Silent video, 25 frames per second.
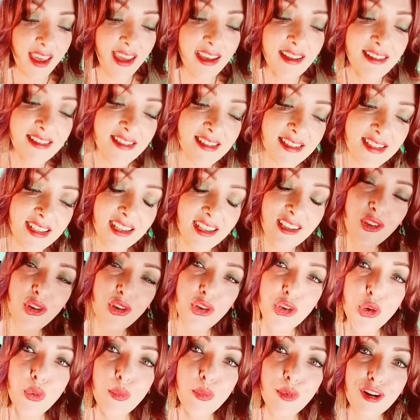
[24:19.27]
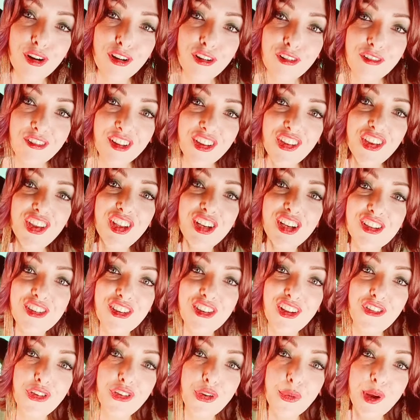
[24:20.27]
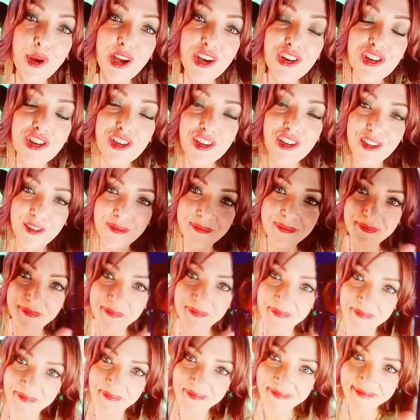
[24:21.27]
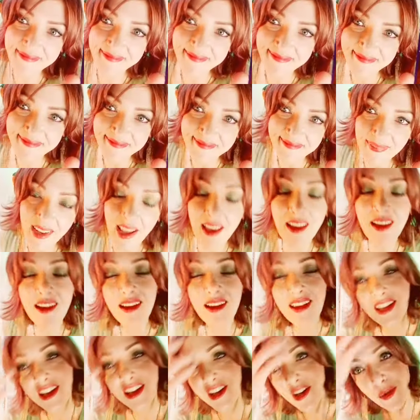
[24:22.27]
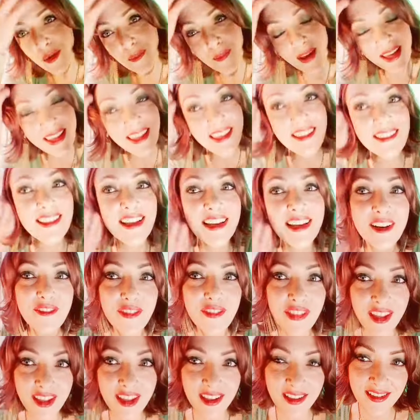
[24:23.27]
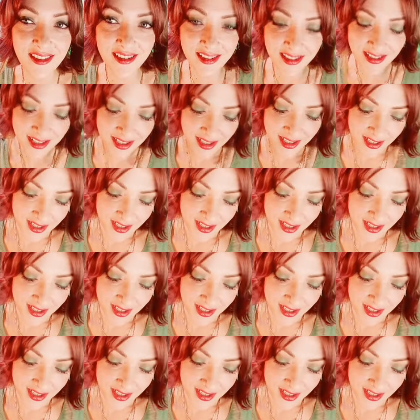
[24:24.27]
and seeing the humor in a situation. You know, making light of things.